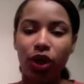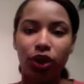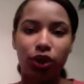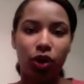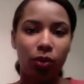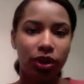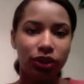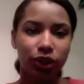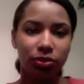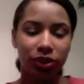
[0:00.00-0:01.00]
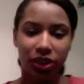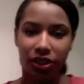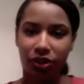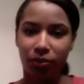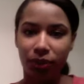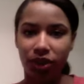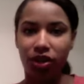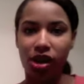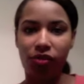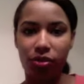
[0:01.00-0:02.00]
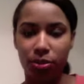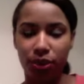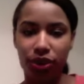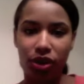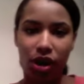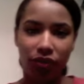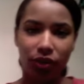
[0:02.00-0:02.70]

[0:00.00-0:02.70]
You don't want to trim your hair. You put it off. You put it off.